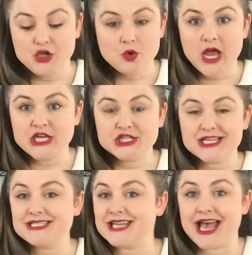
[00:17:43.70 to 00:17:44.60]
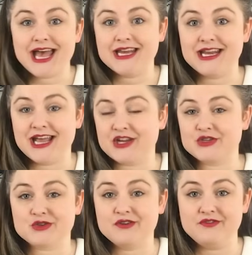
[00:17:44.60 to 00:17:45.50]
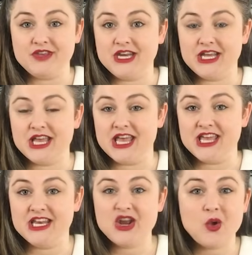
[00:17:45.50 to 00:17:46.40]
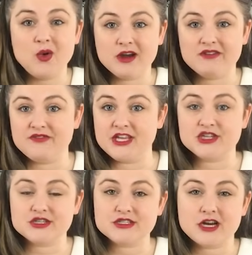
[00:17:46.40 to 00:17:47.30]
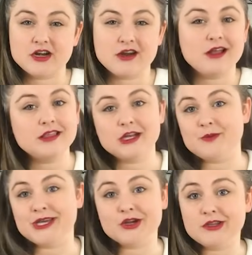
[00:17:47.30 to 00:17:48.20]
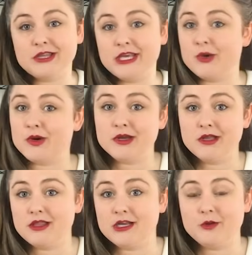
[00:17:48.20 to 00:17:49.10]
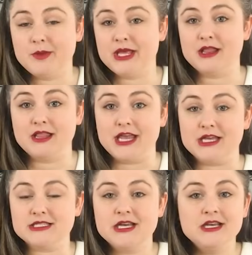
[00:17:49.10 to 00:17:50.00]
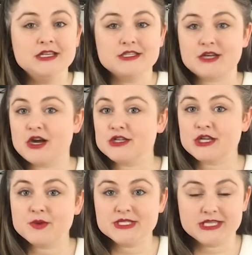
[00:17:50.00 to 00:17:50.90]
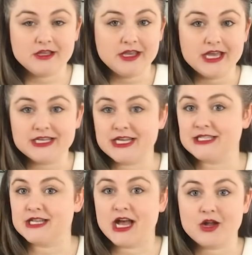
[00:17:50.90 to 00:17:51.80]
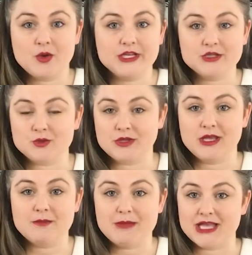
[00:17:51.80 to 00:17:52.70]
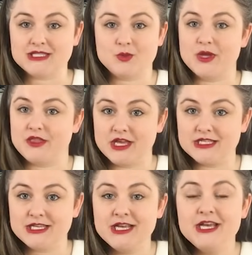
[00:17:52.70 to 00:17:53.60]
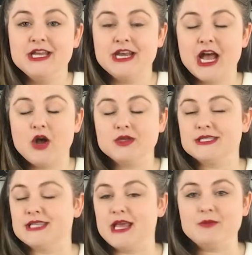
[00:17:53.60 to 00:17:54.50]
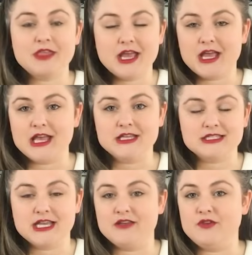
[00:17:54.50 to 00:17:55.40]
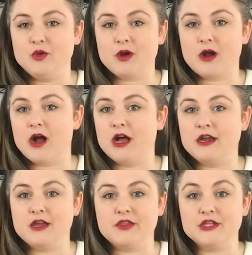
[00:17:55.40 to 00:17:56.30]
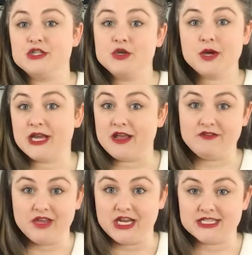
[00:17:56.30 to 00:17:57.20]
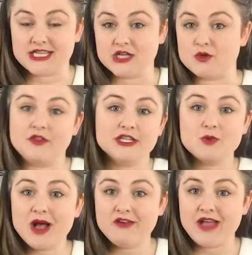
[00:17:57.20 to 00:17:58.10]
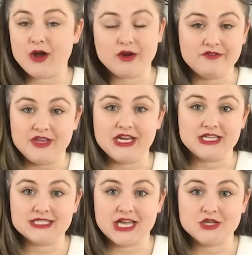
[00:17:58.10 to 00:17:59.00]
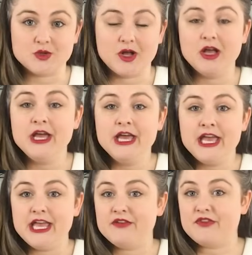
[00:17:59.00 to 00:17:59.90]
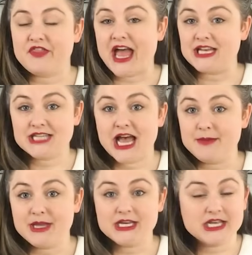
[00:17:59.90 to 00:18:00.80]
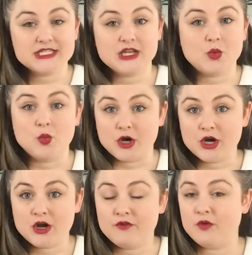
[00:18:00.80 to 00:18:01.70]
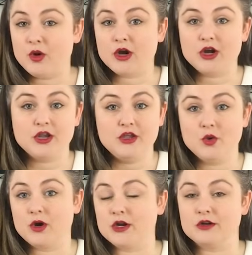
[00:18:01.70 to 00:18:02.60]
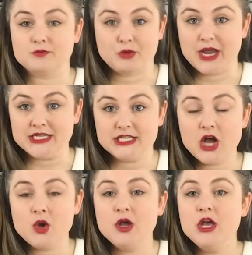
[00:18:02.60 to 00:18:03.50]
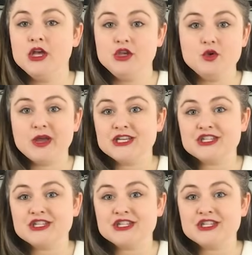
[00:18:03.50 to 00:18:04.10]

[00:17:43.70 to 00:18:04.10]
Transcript: you can just add an extra feeding in or feed your starter a little bit early or a little bit late. Starters are resilient, it's not going to really mess with it. Now, same thing is if you are on the 2-a-day feeding schedule, the 12-hour feeding schedule. If that timing doesn't work for your bread dough, you